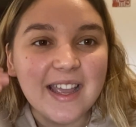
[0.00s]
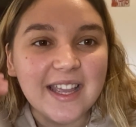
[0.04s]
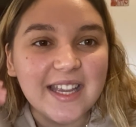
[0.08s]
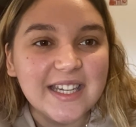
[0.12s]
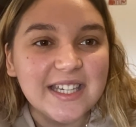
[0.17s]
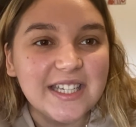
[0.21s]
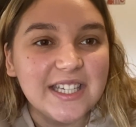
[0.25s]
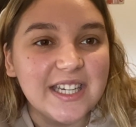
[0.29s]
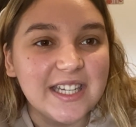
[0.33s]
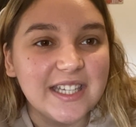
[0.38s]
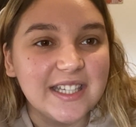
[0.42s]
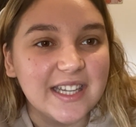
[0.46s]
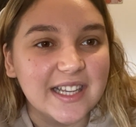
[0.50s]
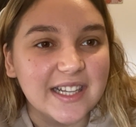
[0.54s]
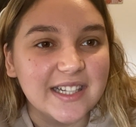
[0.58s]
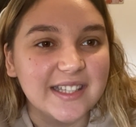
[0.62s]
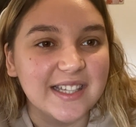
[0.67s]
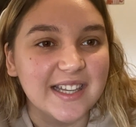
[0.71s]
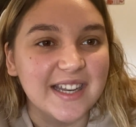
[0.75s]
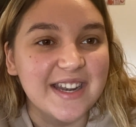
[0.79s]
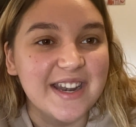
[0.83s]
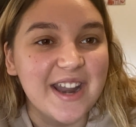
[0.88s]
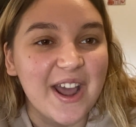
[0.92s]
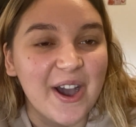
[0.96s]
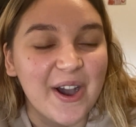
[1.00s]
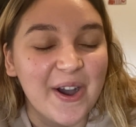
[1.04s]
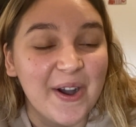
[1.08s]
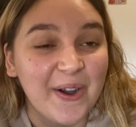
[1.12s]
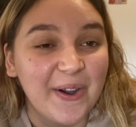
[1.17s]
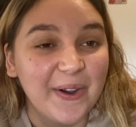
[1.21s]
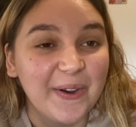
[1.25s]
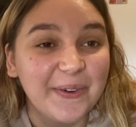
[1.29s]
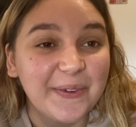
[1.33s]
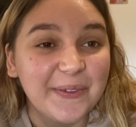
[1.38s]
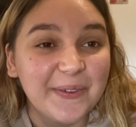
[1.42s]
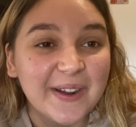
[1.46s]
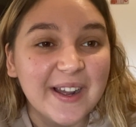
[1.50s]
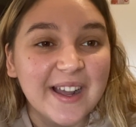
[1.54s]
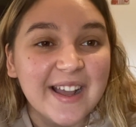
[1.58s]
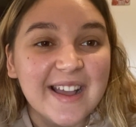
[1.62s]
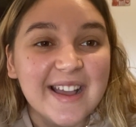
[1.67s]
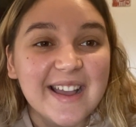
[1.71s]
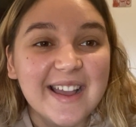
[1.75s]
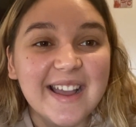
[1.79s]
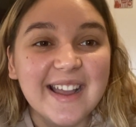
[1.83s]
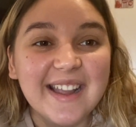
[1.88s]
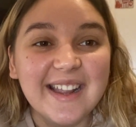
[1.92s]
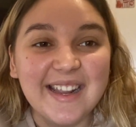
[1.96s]
she doesn't know
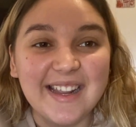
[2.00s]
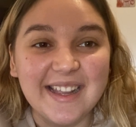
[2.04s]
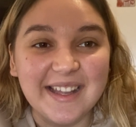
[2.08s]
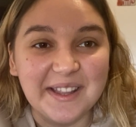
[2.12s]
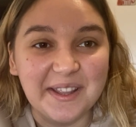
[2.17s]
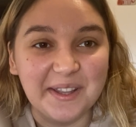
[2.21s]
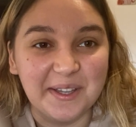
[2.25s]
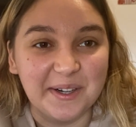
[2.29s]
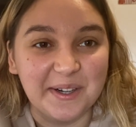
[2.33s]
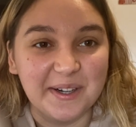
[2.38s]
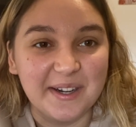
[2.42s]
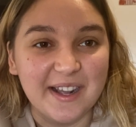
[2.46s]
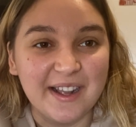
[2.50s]
either.